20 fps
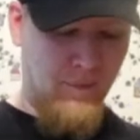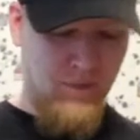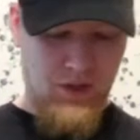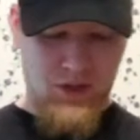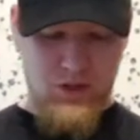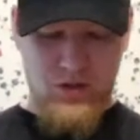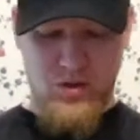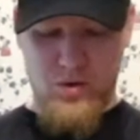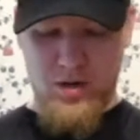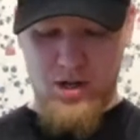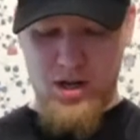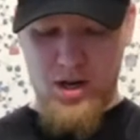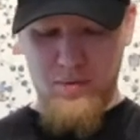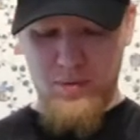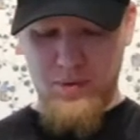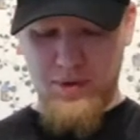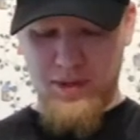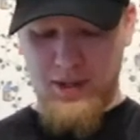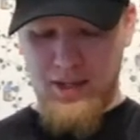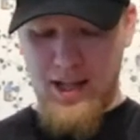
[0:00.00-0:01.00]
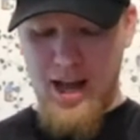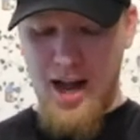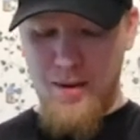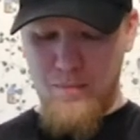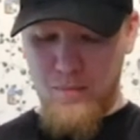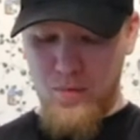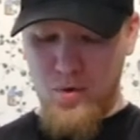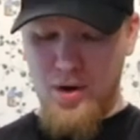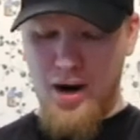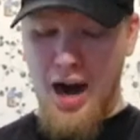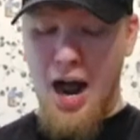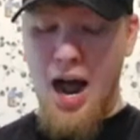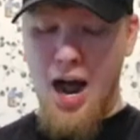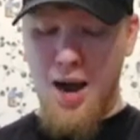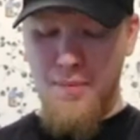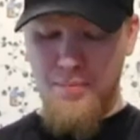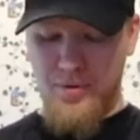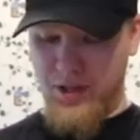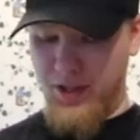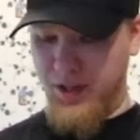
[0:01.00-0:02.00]
And so it comes with a lot more
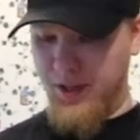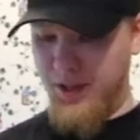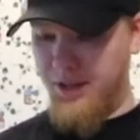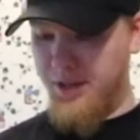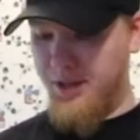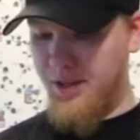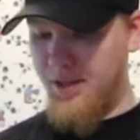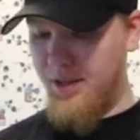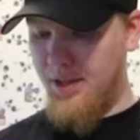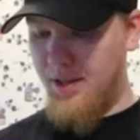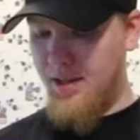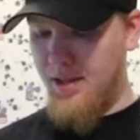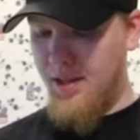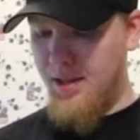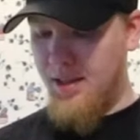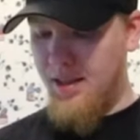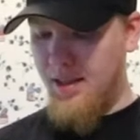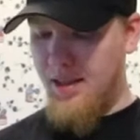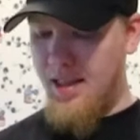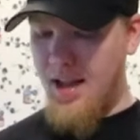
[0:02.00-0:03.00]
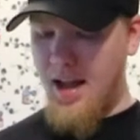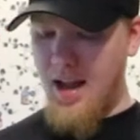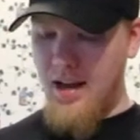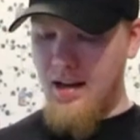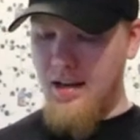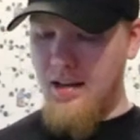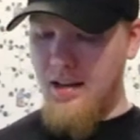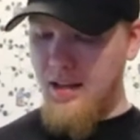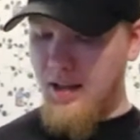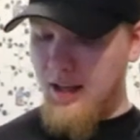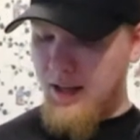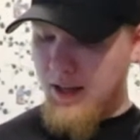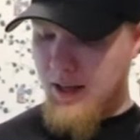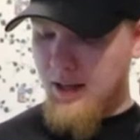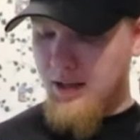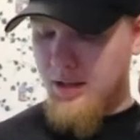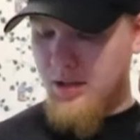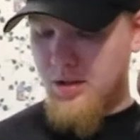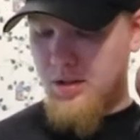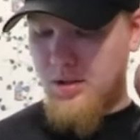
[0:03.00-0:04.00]
options than
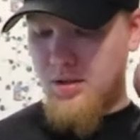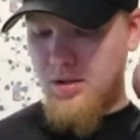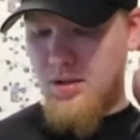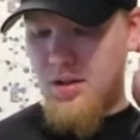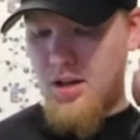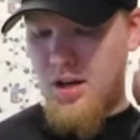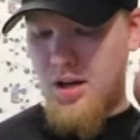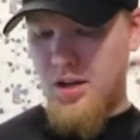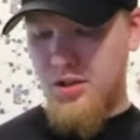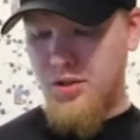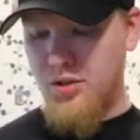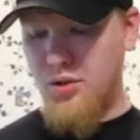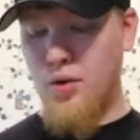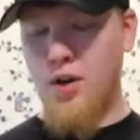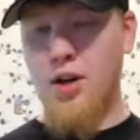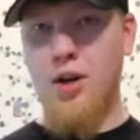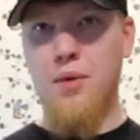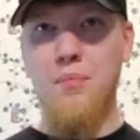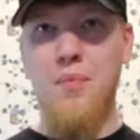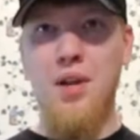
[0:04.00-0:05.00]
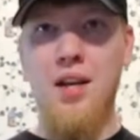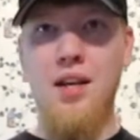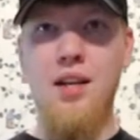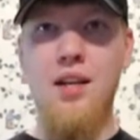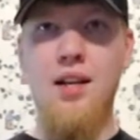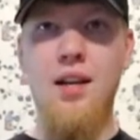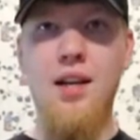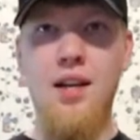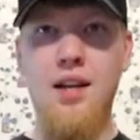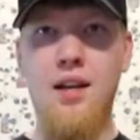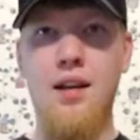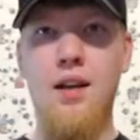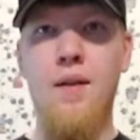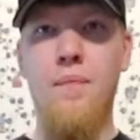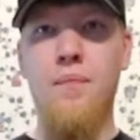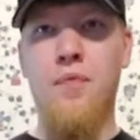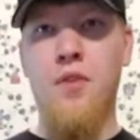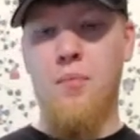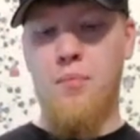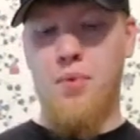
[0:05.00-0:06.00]
the Sawyer Mini did,
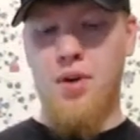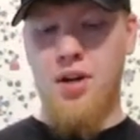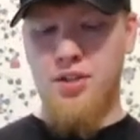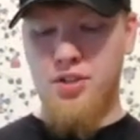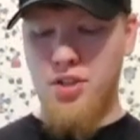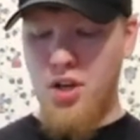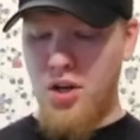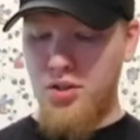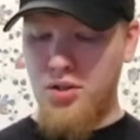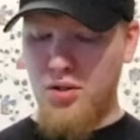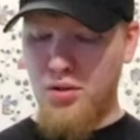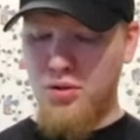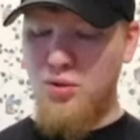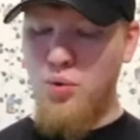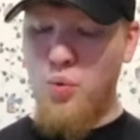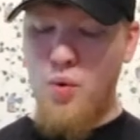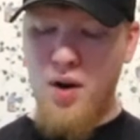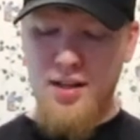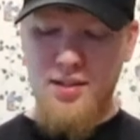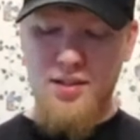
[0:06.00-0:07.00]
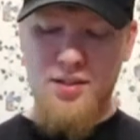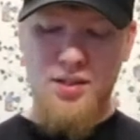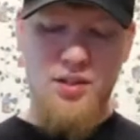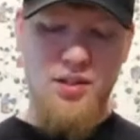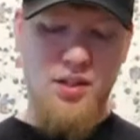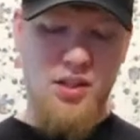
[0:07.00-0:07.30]
but it's also twice as